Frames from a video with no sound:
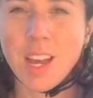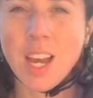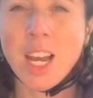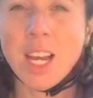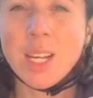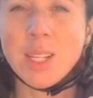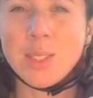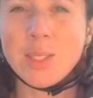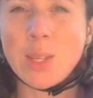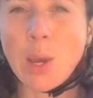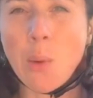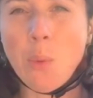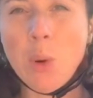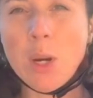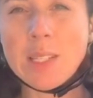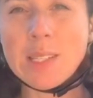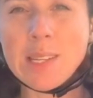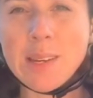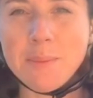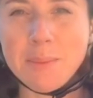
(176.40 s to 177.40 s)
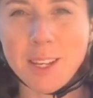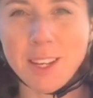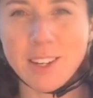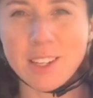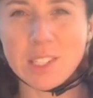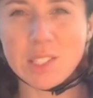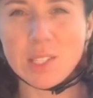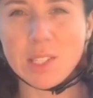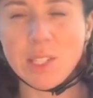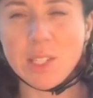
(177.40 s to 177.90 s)
So what I'm
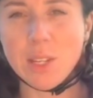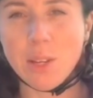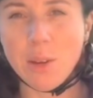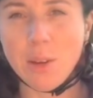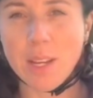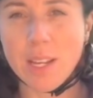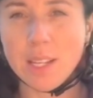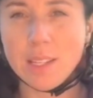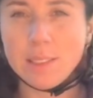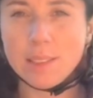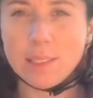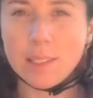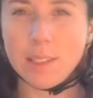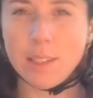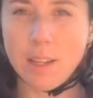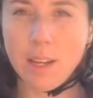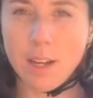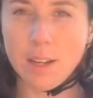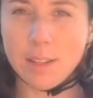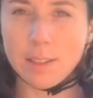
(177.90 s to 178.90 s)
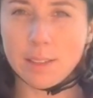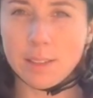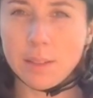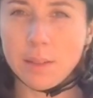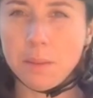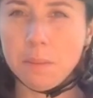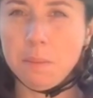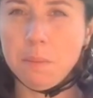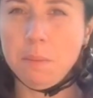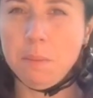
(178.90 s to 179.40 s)
going to do is cut
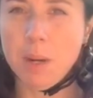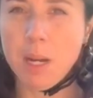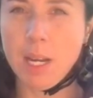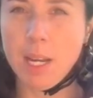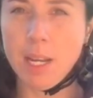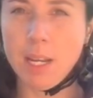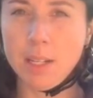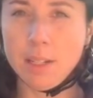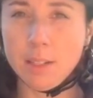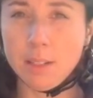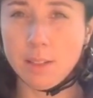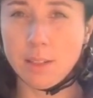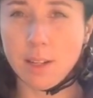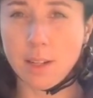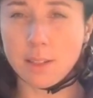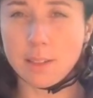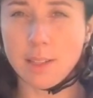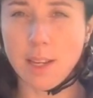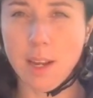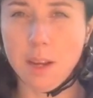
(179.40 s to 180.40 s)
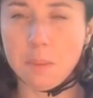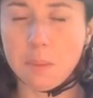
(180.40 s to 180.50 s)
my duct tape